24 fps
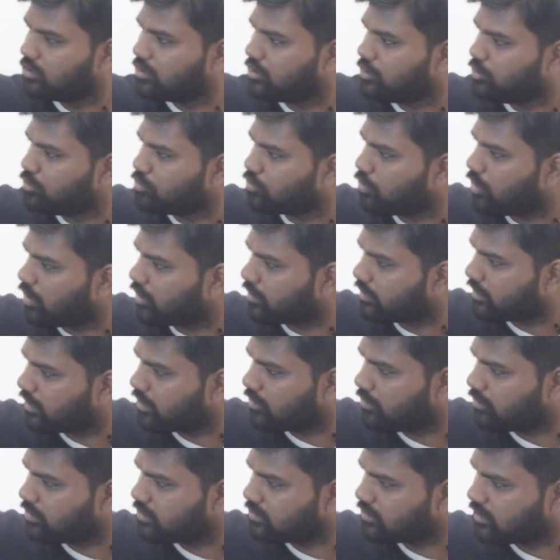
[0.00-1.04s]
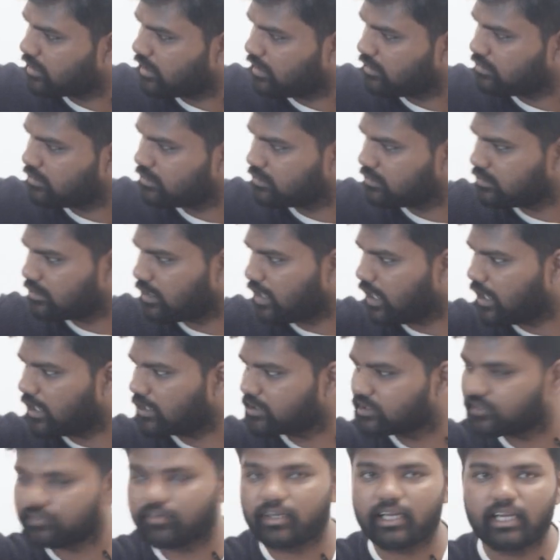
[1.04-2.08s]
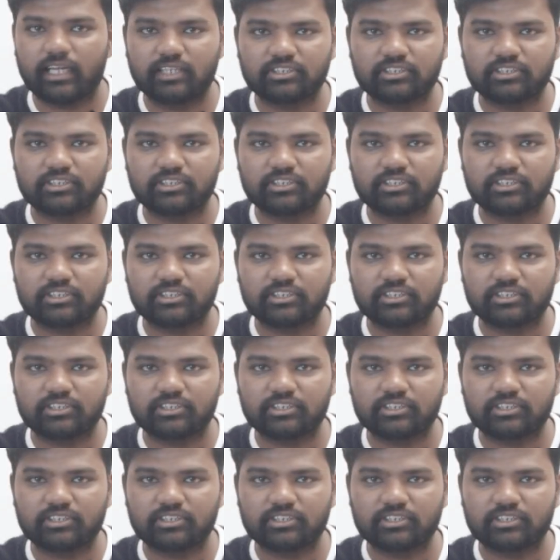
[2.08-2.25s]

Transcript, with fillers: You are recording the content as well